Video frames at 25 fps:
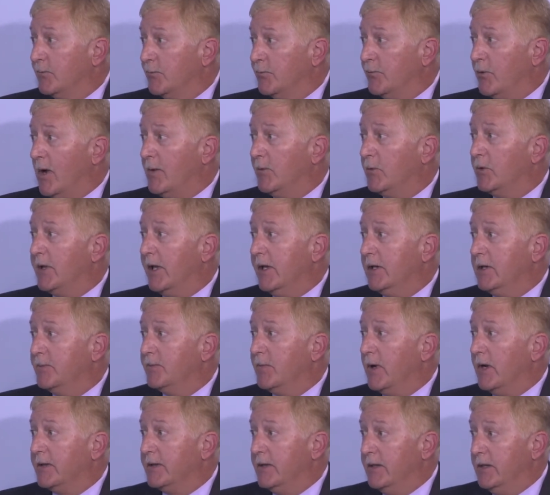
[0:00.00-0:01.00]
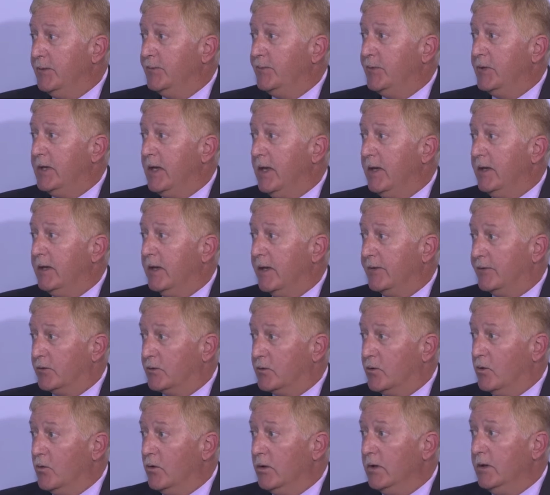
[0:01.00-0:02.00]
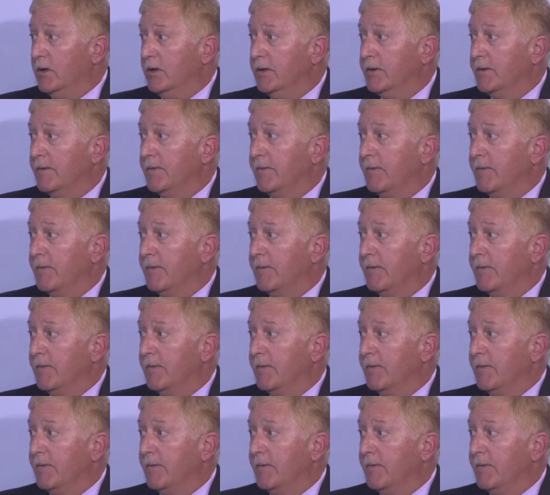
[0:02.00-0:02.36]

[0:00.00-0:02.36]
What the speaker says: promulgated by the EPA and the Corps,